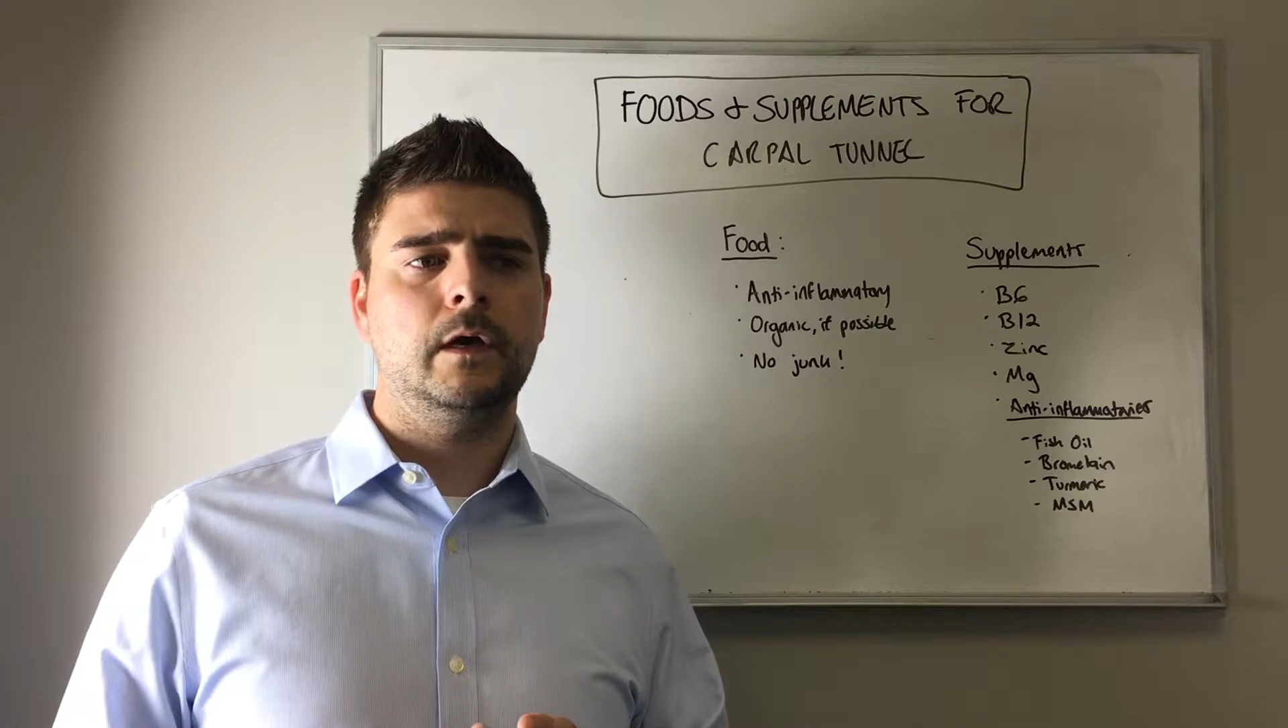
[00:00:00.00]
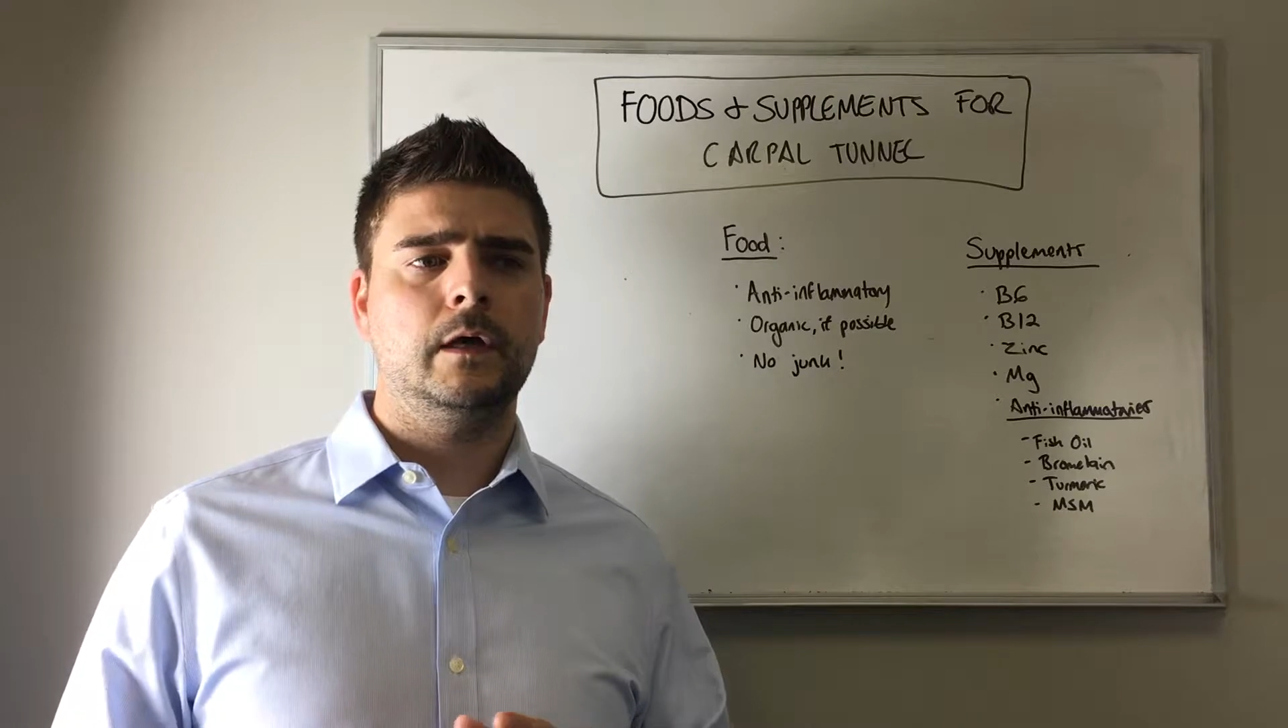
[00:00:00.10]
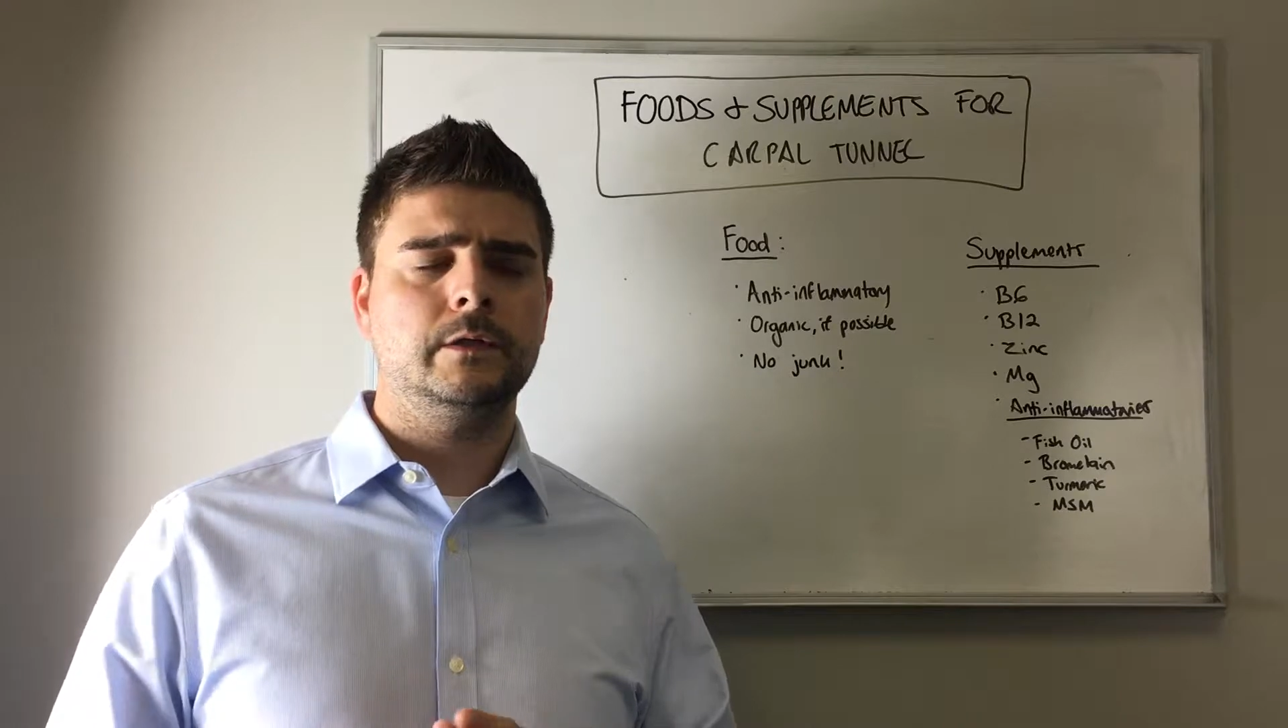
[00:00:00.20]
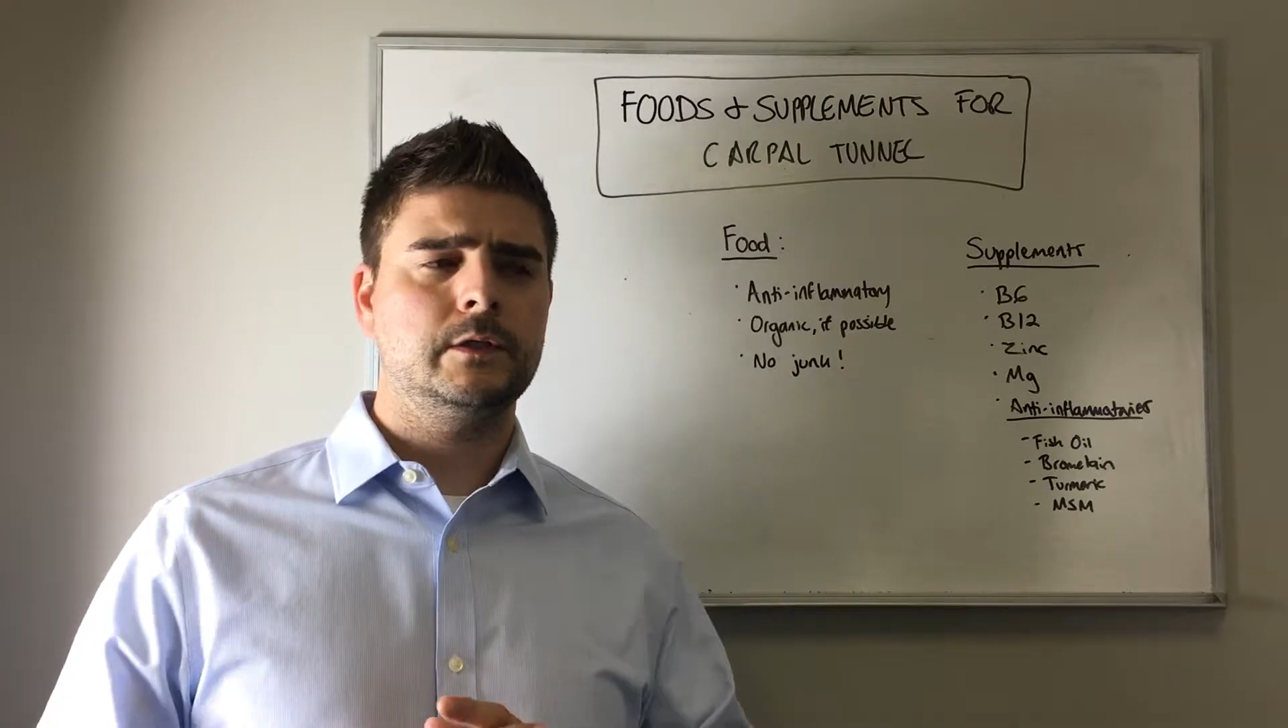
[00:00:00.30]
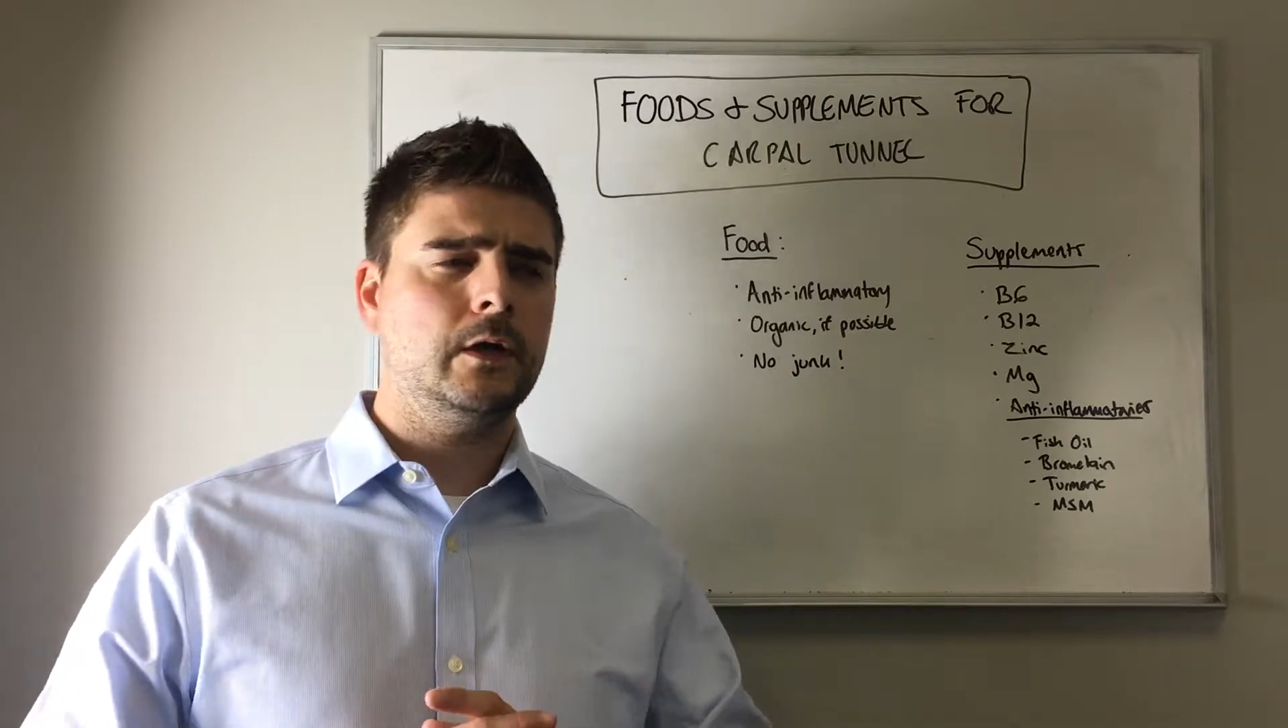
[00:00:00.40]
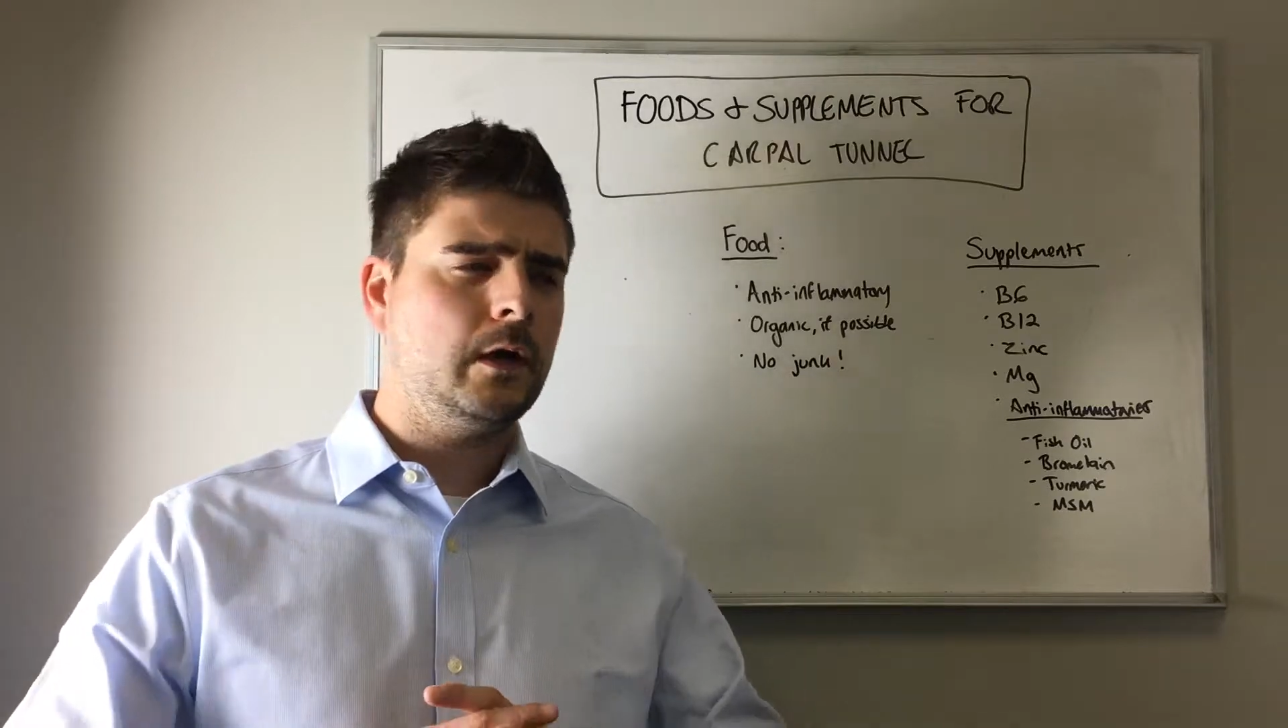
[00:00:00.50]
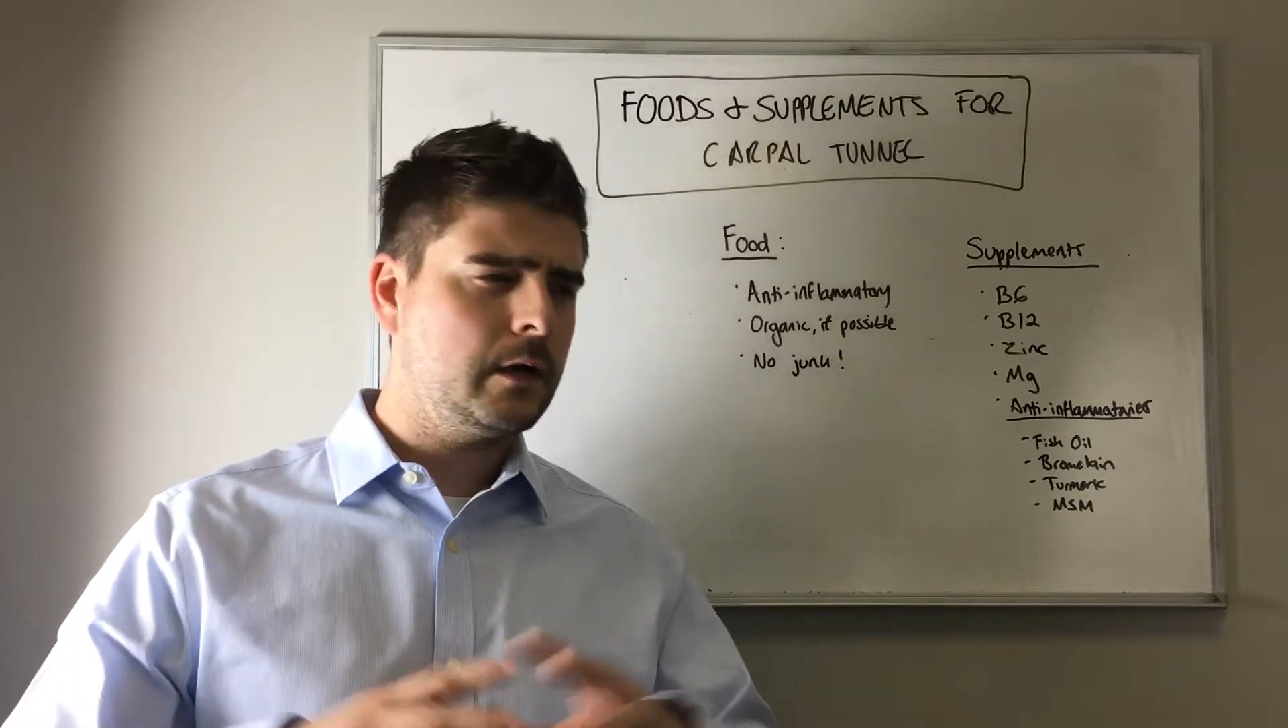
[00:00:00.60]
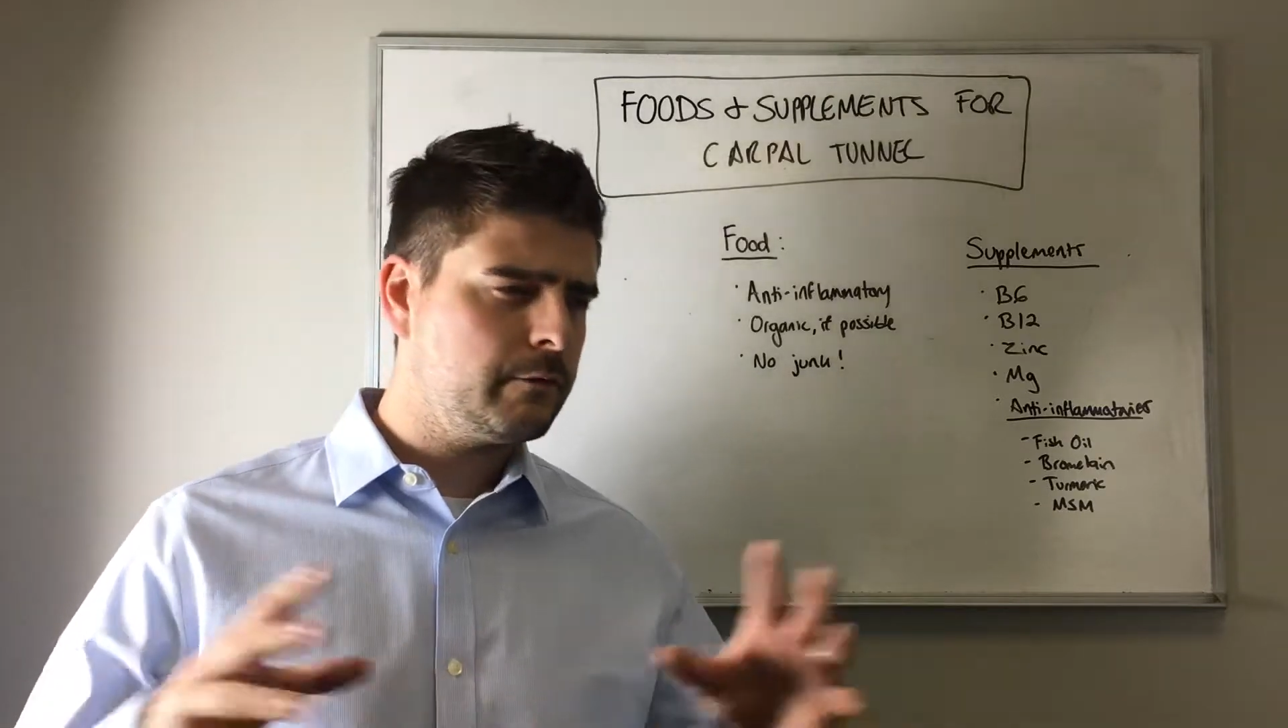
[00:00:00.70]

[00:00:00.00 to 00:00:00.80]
a ton